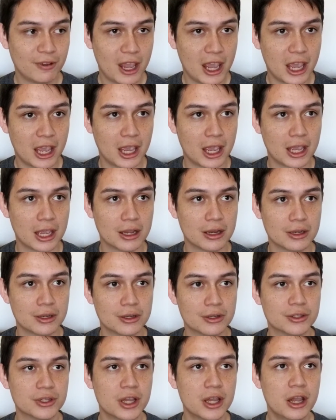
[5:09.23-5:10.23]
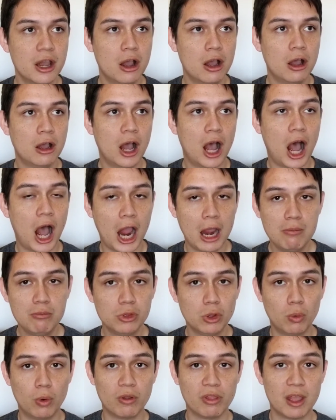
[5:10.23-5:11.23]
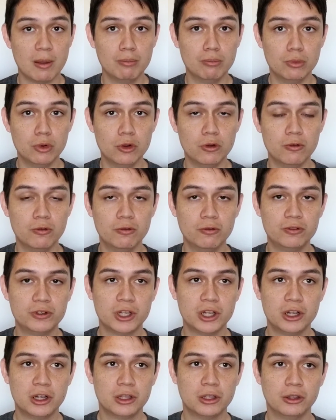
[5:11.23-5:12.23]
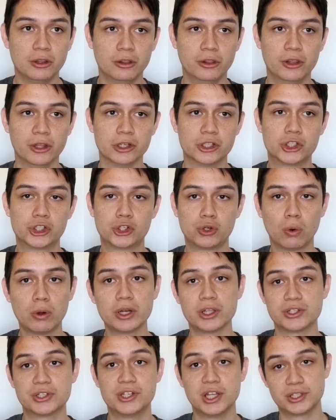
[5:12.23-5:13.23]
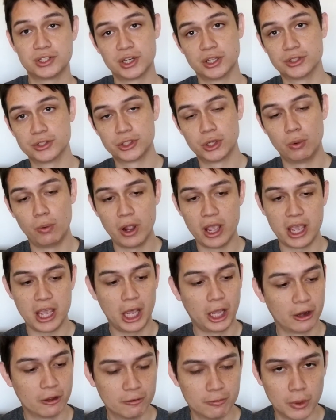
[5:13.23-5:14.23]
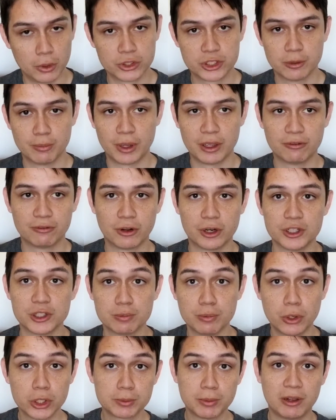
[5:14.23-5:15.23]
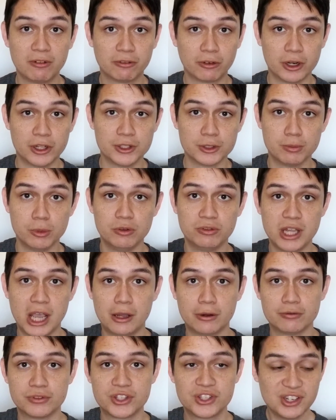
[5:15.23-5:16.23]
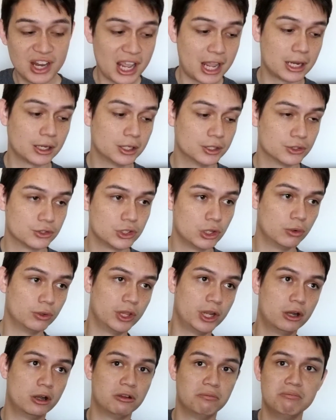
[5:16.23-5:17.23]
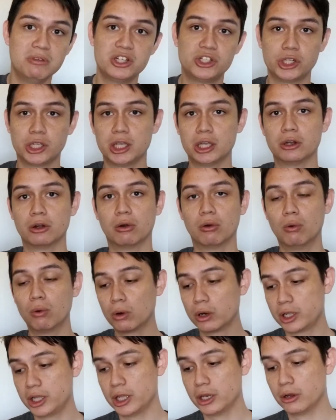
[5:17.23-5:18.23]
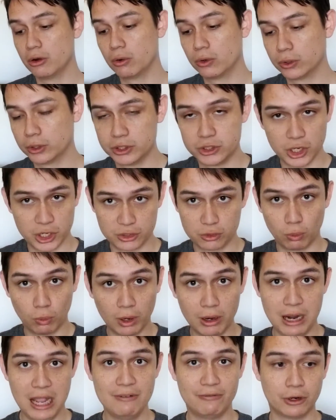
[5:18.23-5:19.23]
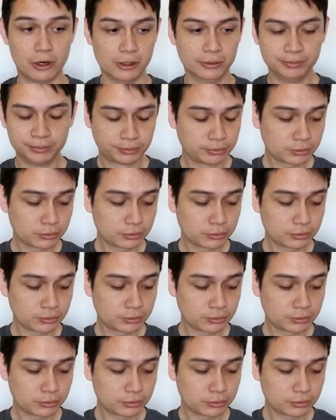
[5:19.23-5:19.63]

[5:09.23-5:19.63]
And I'm the one that moved the shortest distance away out of most of my friends. Most of my friends moved out of state, and so they're in Michigan or Oregon or just wherever.